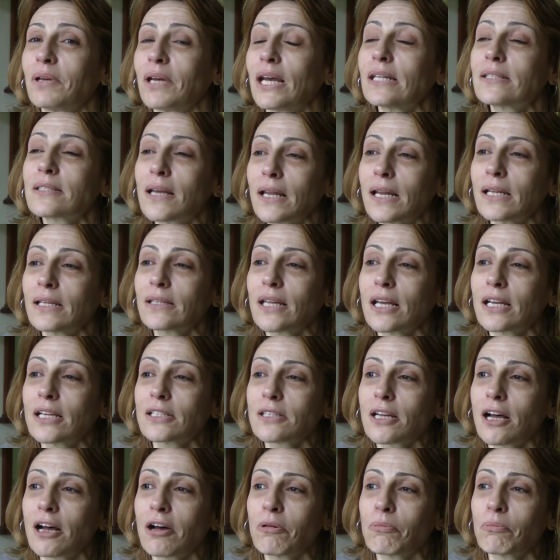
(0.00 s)
It's gonna take
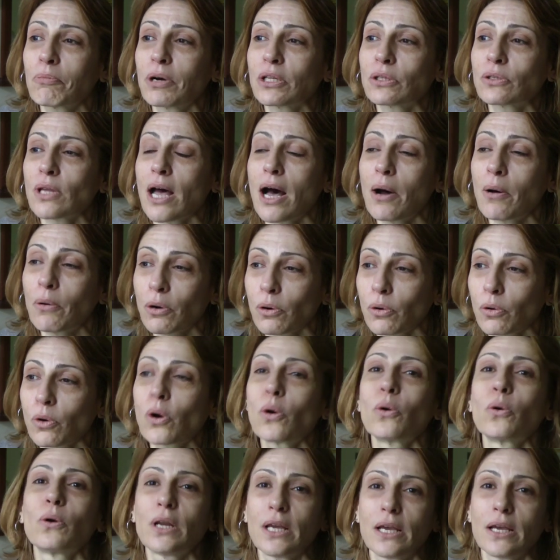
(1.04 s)
time, but our
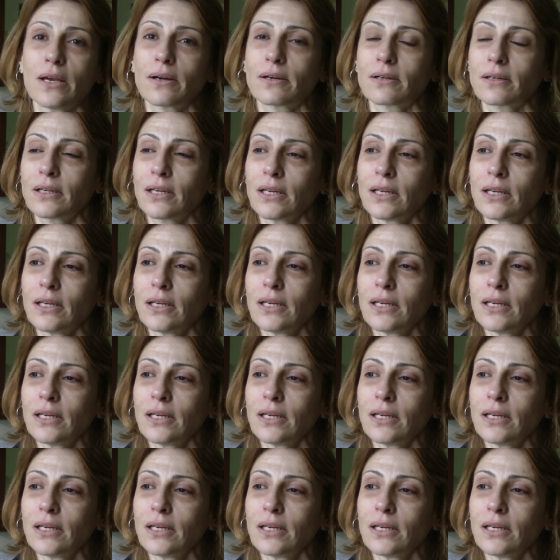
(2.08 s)
role here